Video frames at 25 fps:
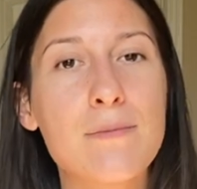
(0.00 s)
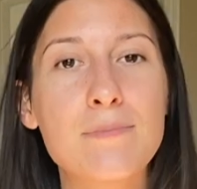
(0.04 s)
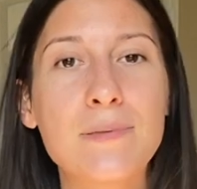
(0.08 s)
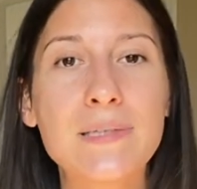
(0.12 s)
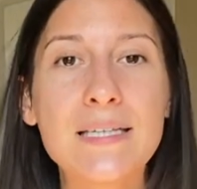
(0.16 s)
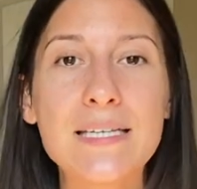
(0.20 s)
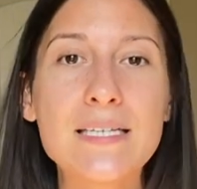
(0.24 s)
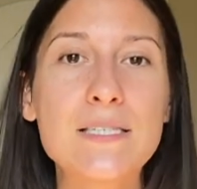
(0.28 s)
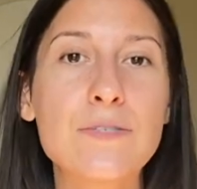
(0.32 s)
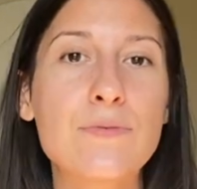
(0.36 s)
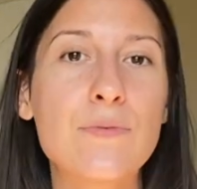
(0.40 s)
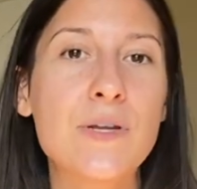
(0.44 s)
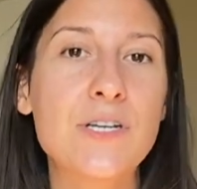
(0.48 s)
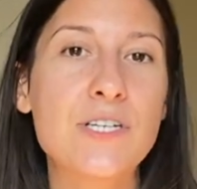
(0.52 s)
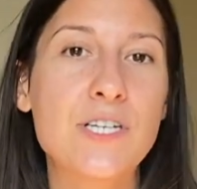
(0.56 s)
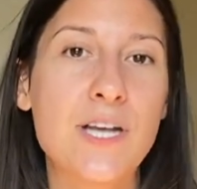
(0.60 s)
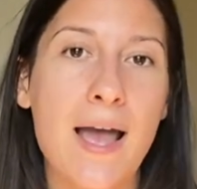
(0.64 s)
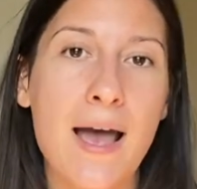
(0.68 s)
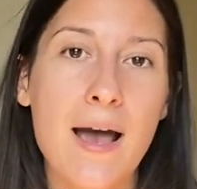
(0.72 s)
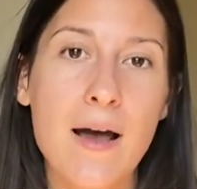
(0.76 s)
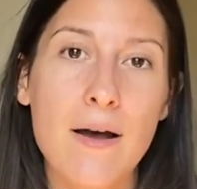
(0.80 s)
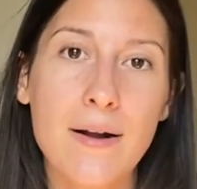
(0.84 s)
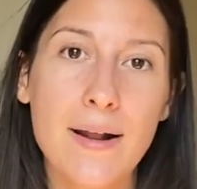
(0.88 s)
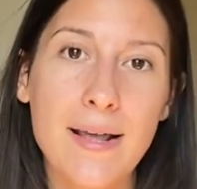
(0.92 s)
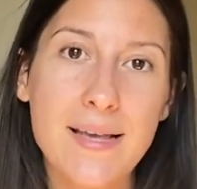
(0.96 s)
please reach
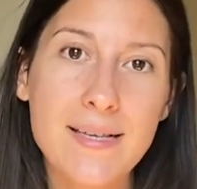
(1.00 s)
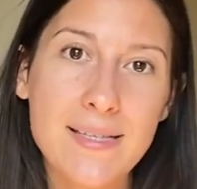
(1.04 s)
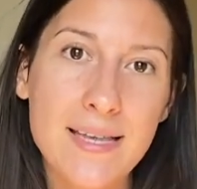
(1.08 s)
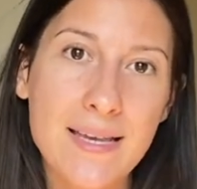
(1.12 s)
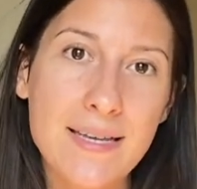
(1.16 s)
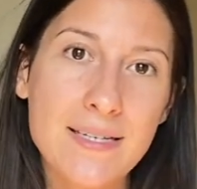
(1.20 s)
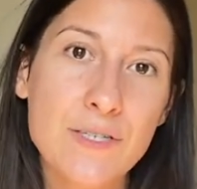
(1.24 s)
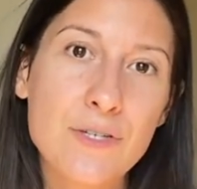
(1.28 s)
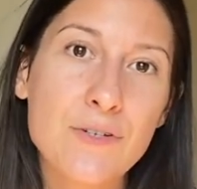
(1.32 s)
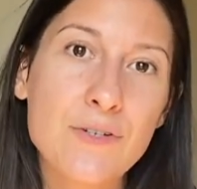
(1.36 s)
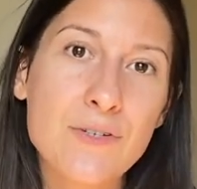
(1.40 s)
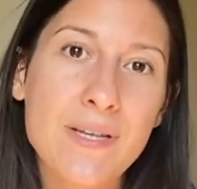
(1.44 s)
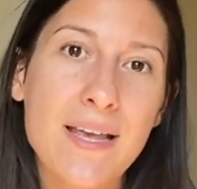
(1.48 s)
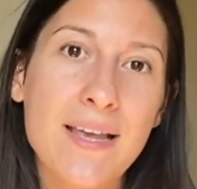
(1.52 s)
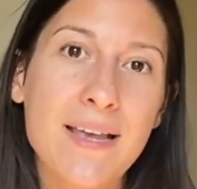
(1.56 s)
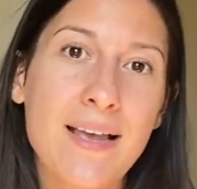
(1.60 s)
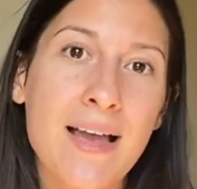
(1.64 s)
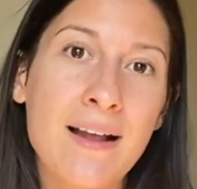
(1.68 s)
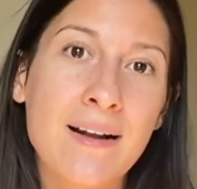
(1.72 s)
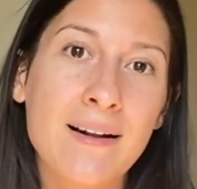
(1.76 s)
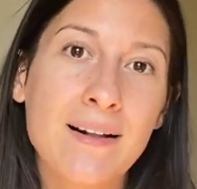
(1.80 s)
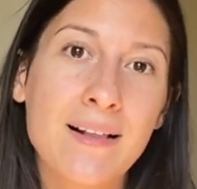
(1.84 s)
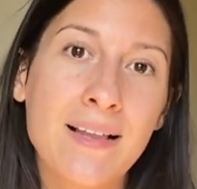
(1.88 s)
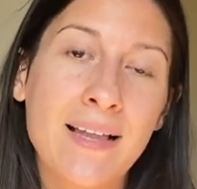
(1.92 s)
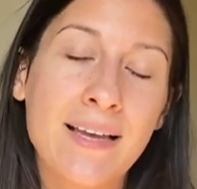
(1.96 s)
out as I do take
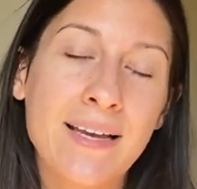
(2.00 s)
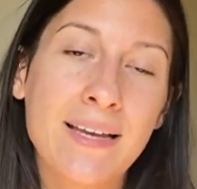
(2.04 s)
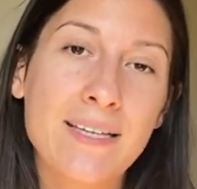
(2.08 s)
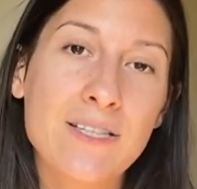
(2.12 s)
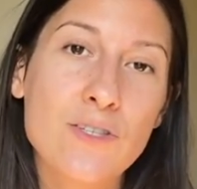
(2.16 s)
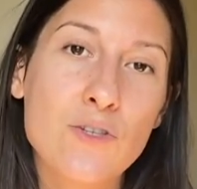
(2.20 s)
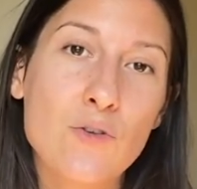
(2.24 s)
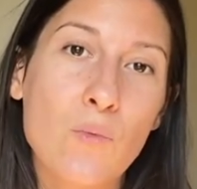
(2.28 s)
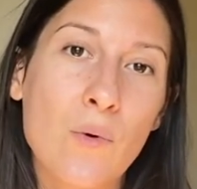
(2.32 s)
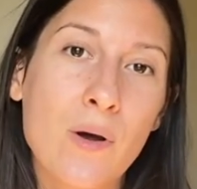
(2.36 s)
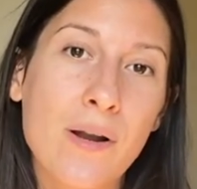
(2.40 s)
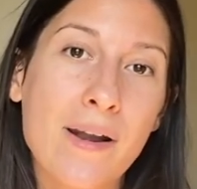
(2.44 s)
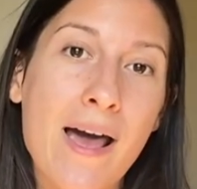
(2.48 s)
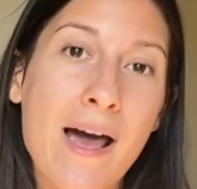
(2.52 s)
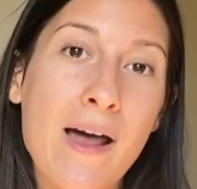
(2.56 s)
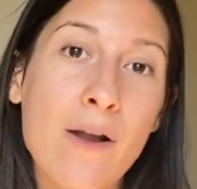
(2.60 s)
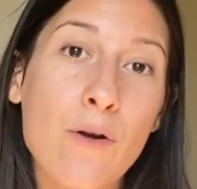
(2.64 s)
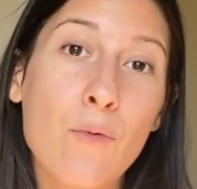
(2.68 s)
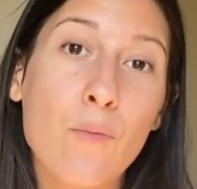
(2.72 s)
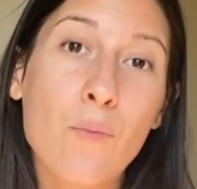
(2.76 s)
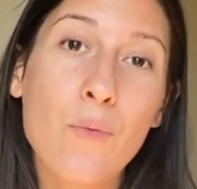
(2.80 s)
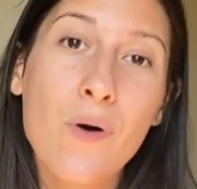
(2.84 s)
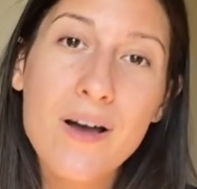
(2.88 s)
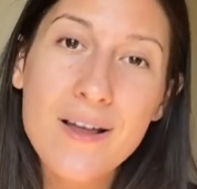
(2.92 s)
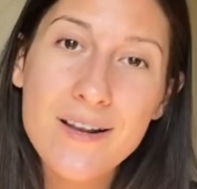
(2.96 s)
on clients
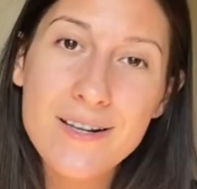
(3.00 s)
one-on-one.